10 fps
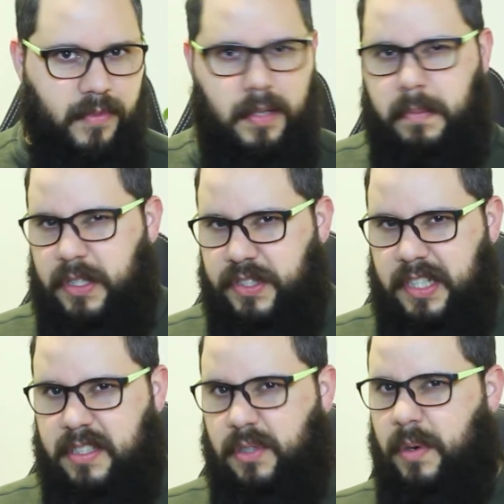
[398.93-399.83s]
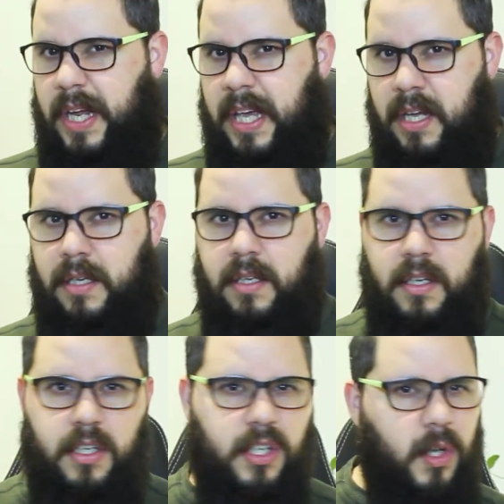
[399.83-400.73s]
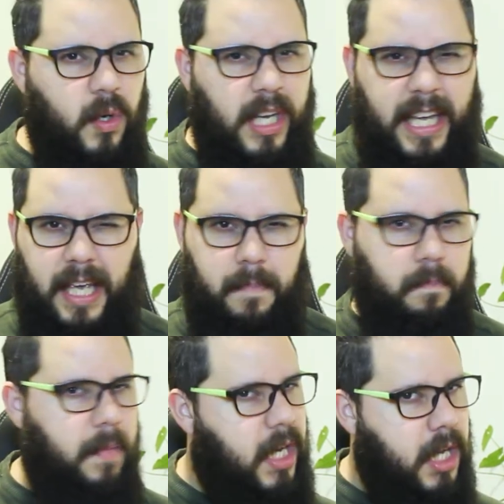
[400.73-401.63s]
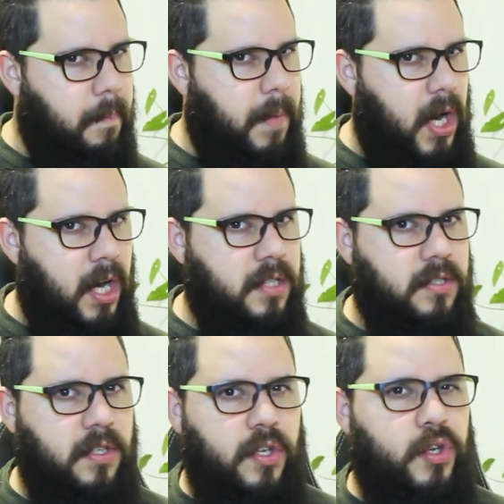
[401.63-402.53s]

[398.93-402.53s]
The music's great, you look like $1,000,000,